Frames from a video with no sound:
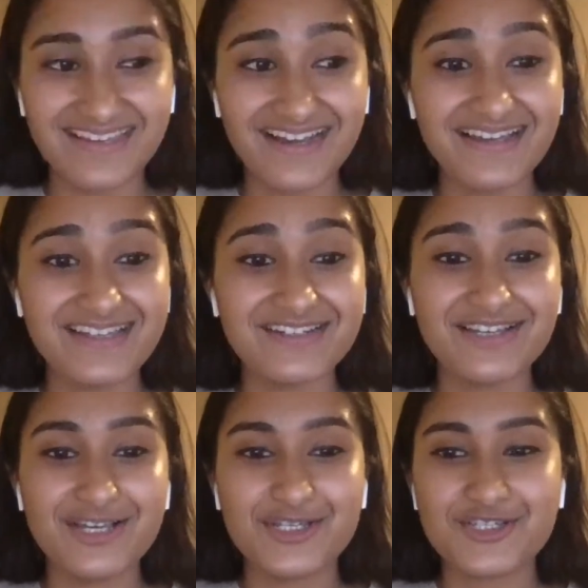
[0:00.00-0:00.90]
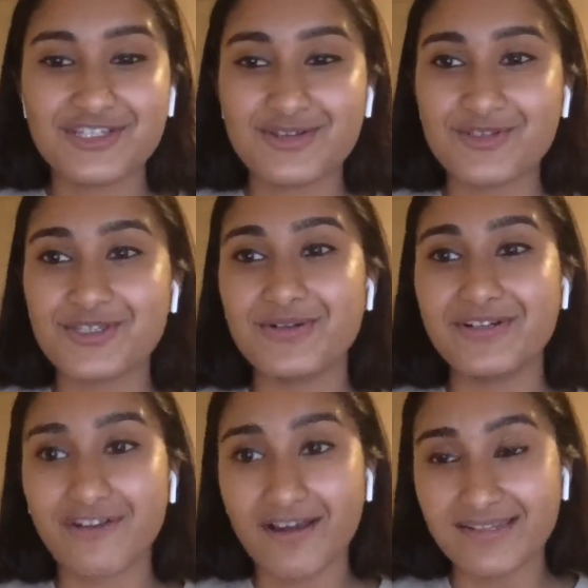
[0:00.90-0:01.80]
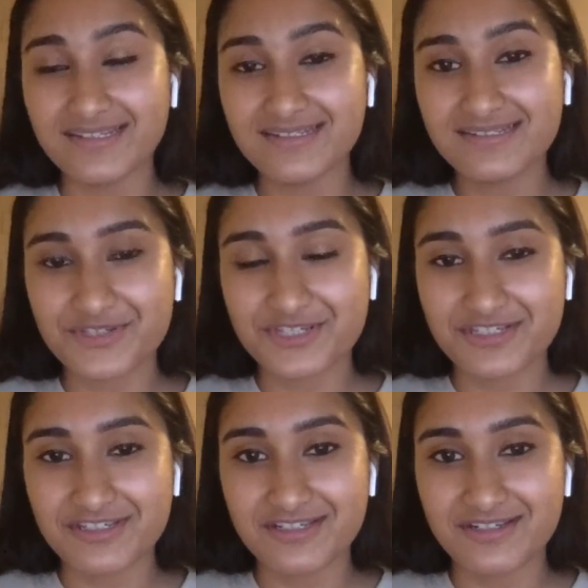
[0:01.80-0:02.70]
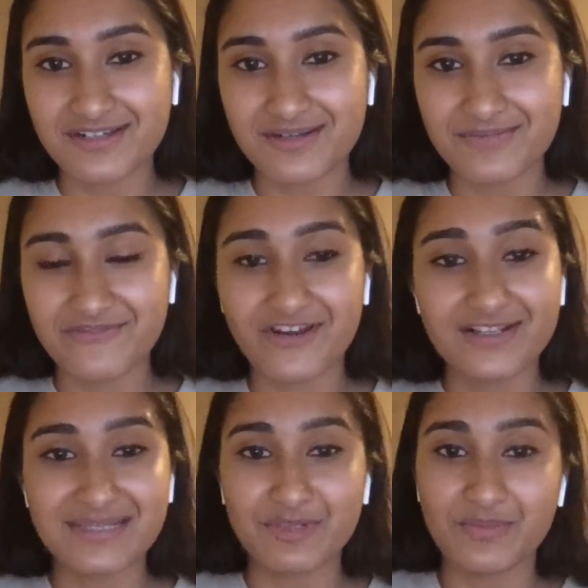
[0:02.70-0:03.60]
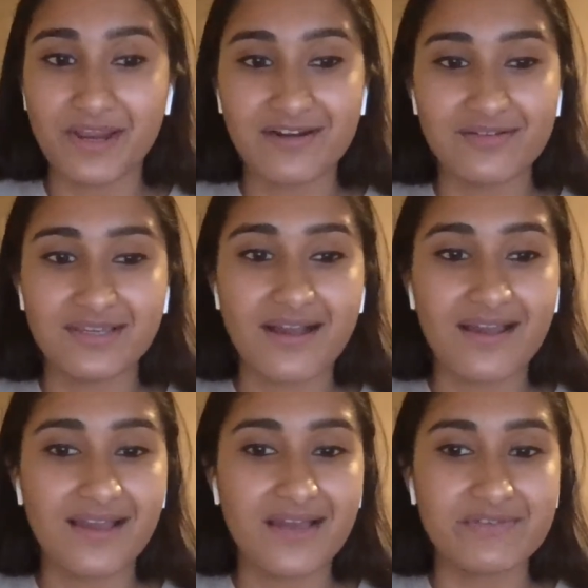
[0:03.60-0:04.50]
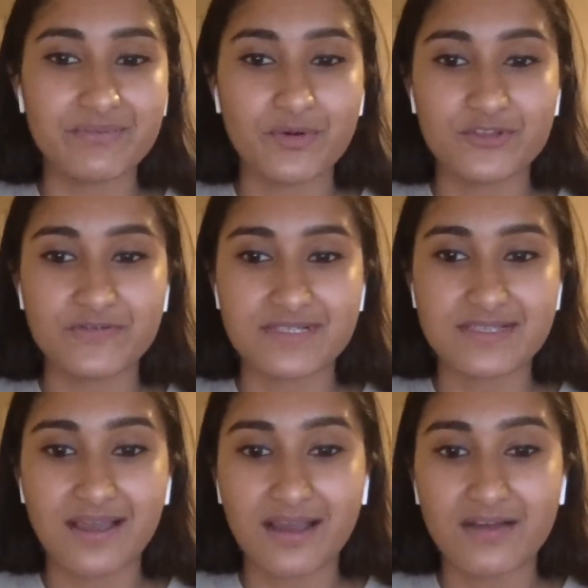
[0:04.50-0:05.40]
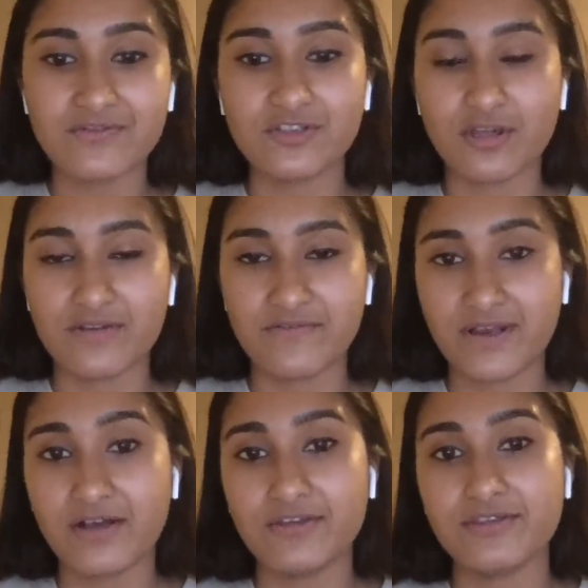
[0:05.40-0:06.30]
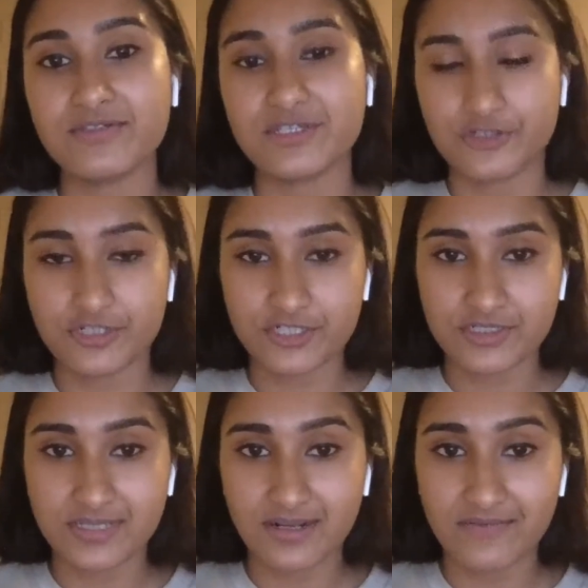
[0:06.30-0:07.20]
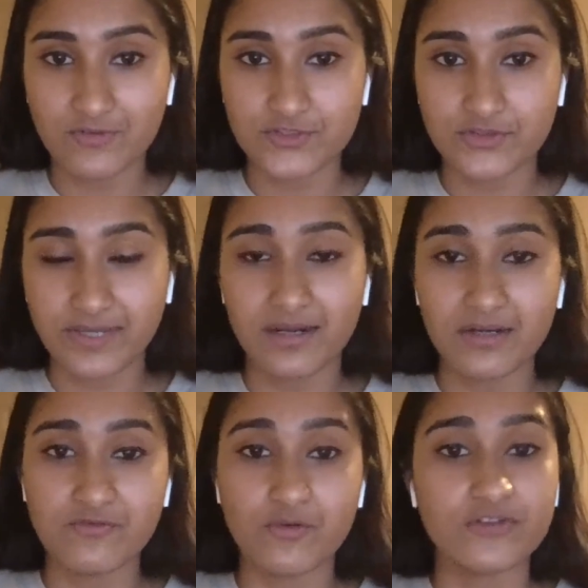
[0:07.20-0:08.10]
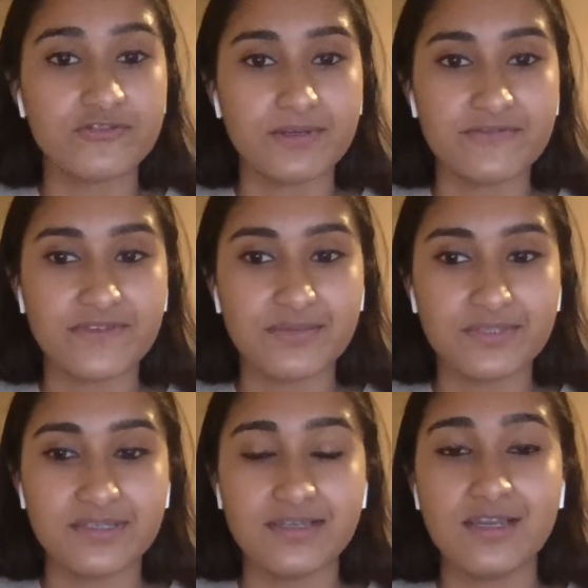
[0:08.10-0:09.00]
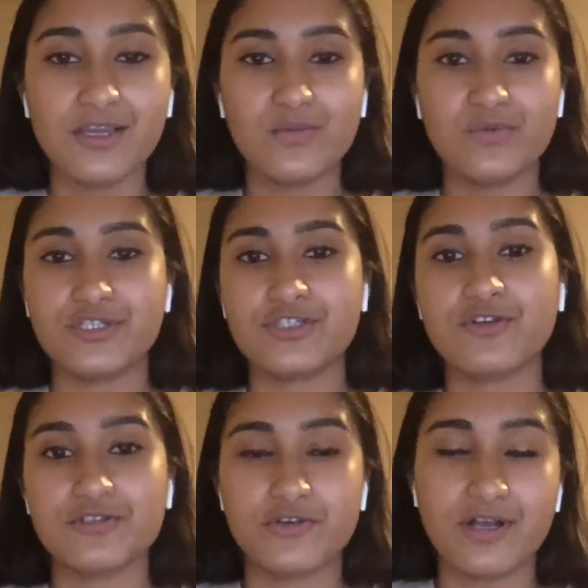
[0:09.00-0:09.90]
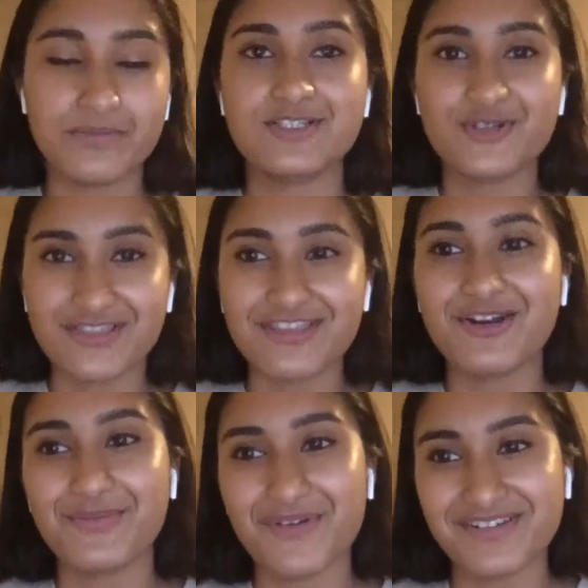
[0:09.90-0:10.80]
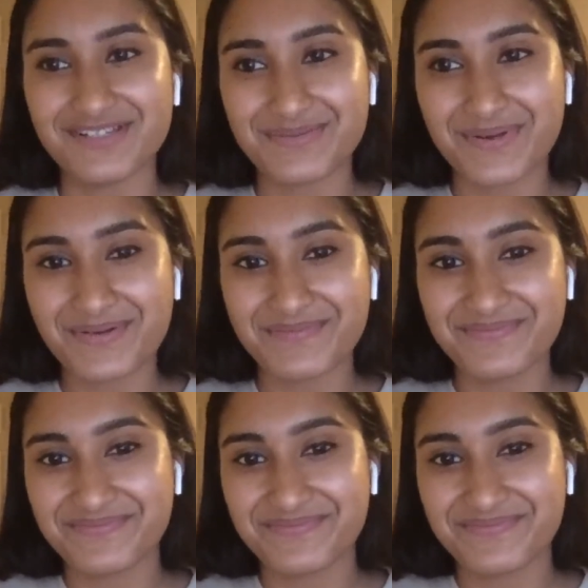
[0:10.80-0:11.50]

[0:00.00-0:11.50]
yeah, and she's also Iranian, so she um, very similar background like I have, and both of us have a lot of values and traditions that have also carried forth from our family, which has also helped strengthen our bond as well.